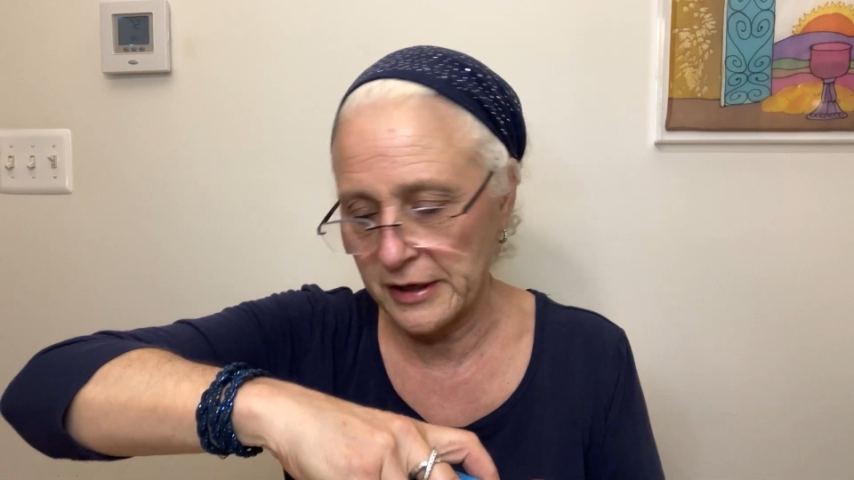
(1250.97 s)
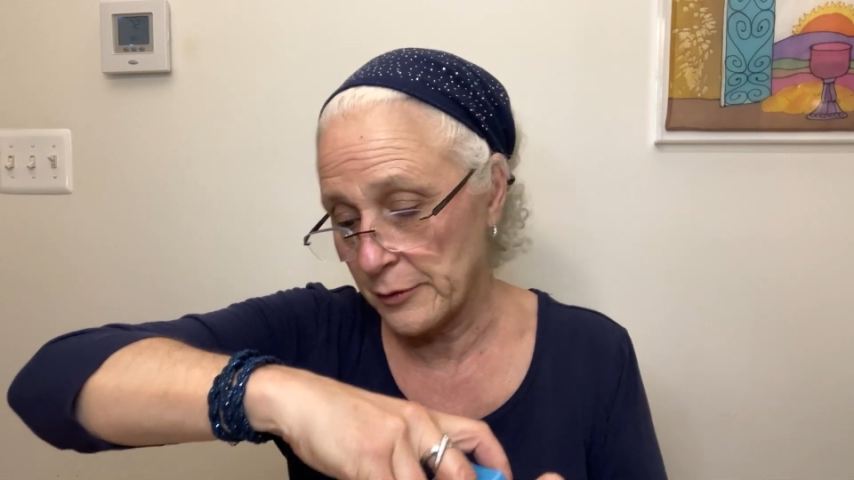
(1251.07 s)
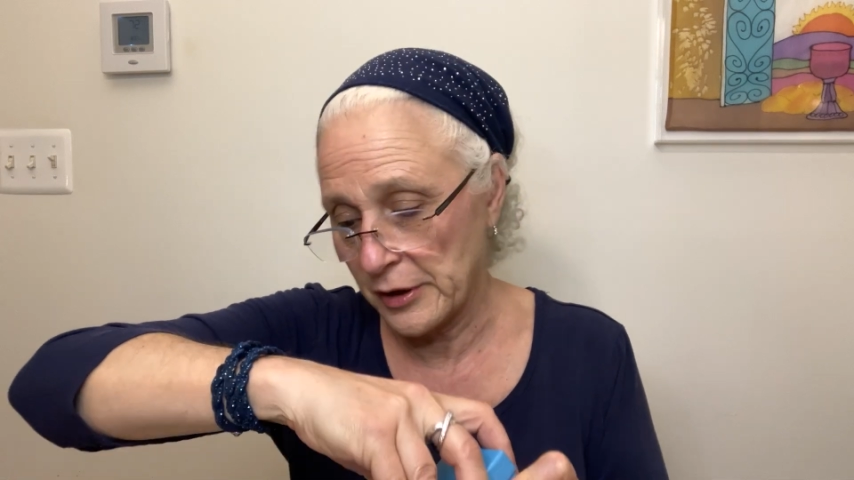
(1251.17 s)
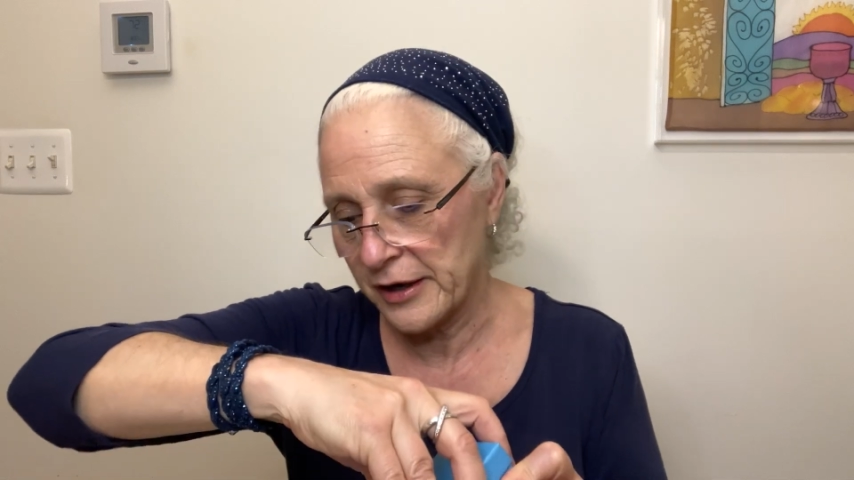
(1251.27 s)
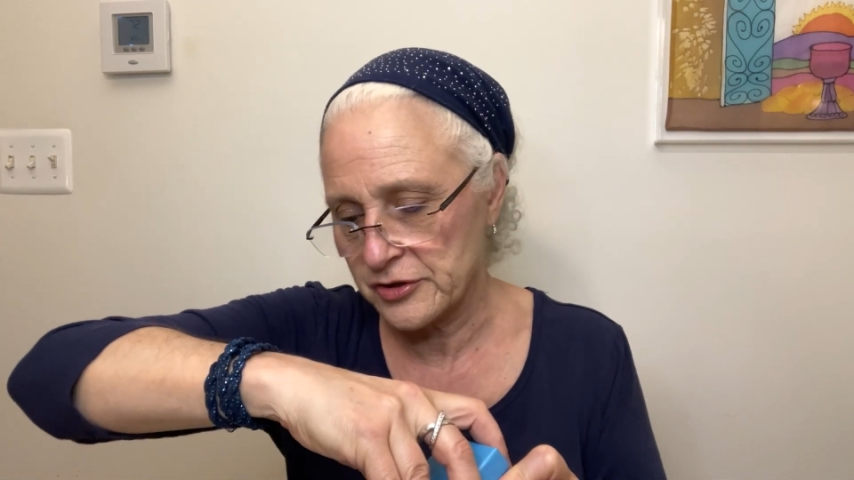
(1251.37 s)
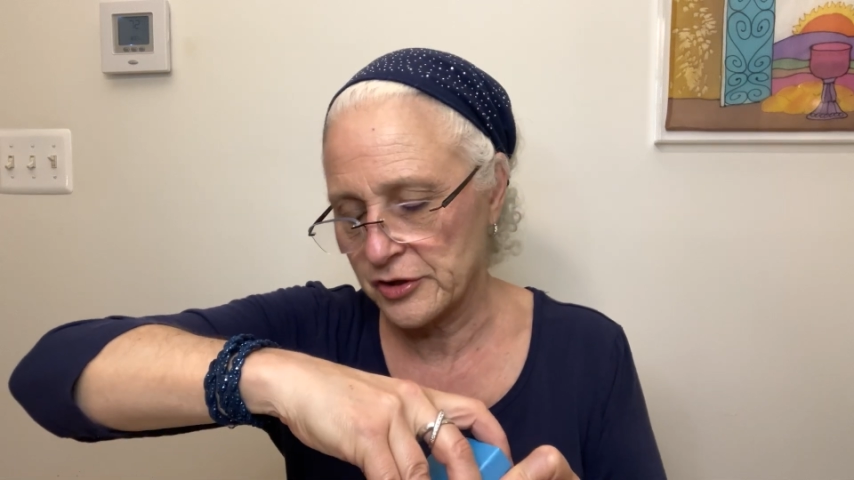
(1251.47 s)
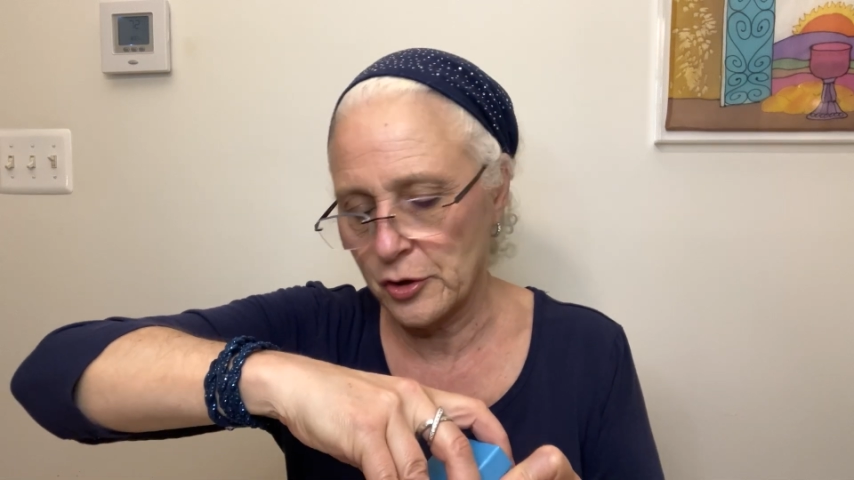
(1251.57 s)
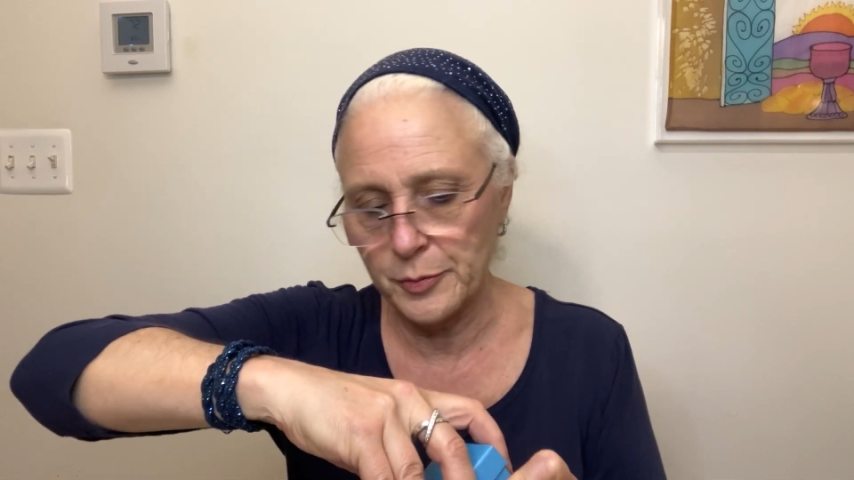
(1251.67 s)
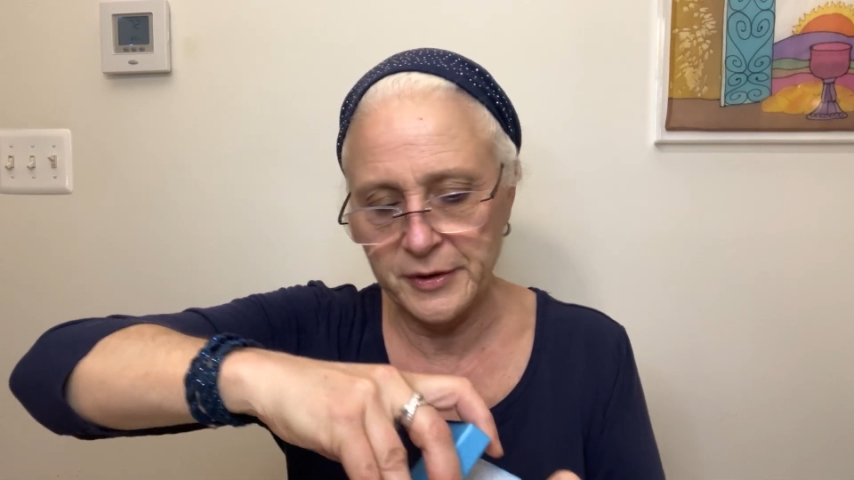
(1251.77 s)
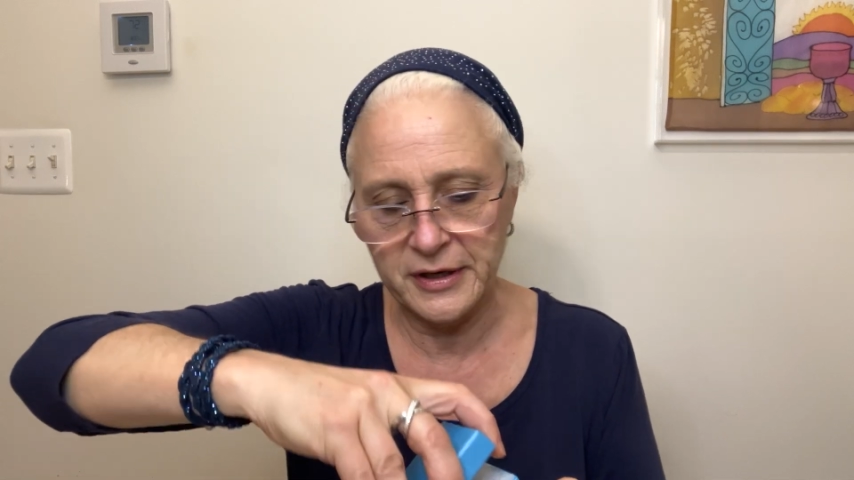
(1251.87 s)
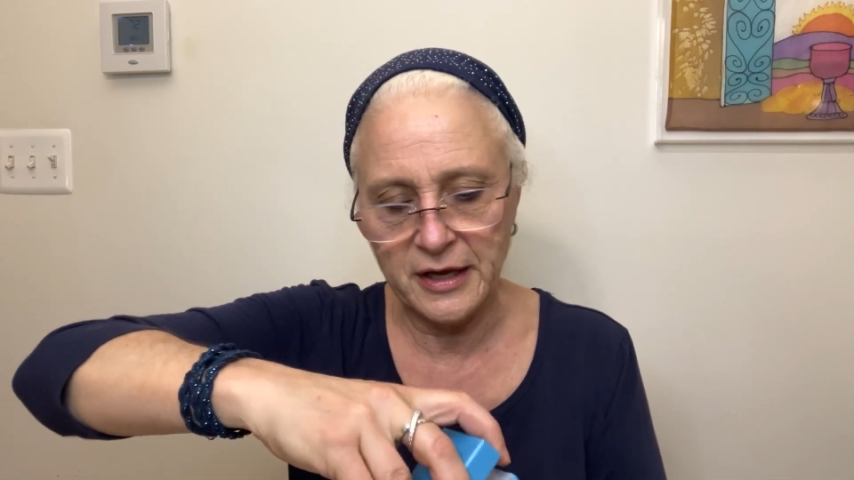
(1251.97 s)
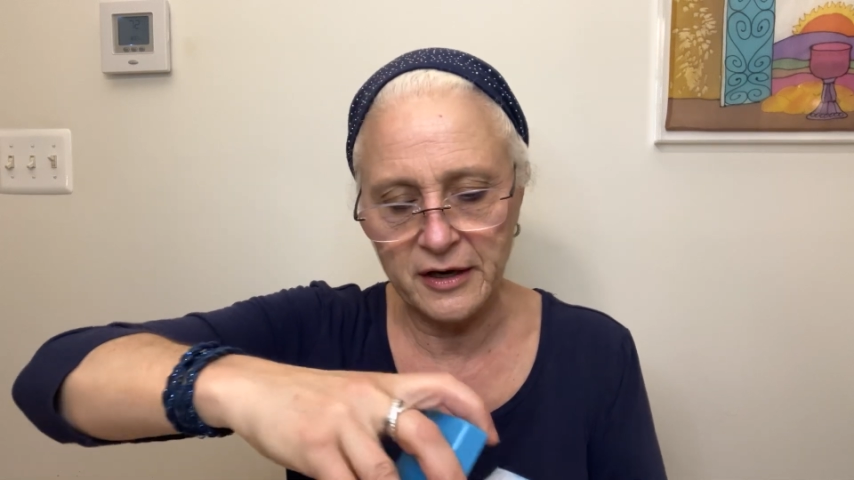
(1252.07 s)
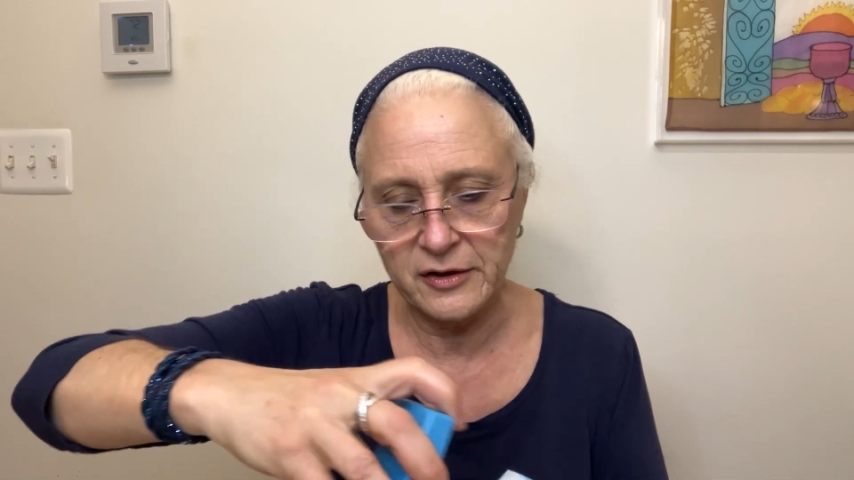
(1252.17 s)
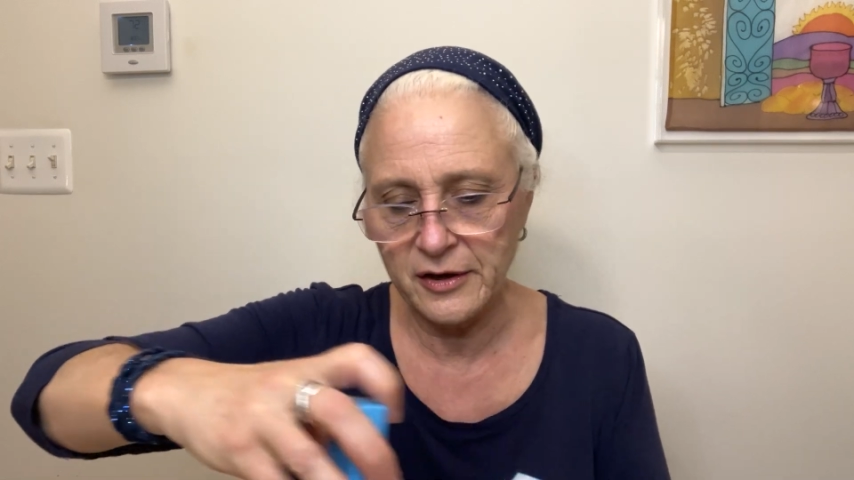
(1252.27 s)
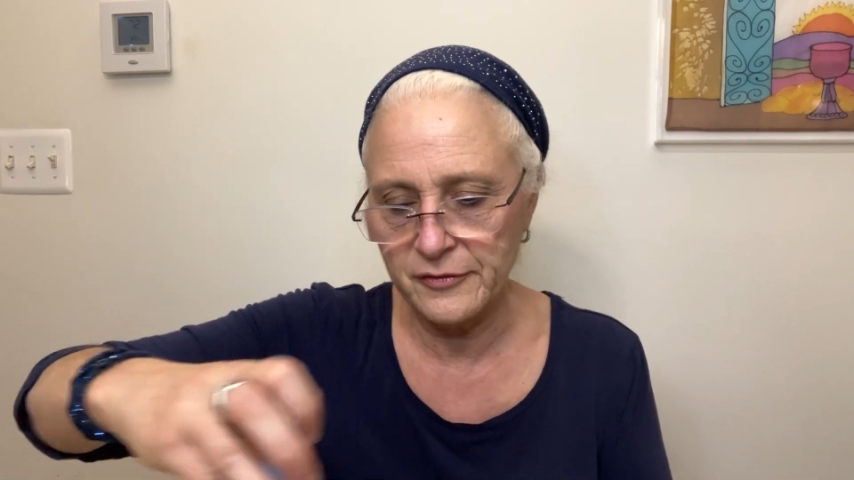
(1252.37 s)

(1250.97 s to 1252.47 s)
I will actually open a catalog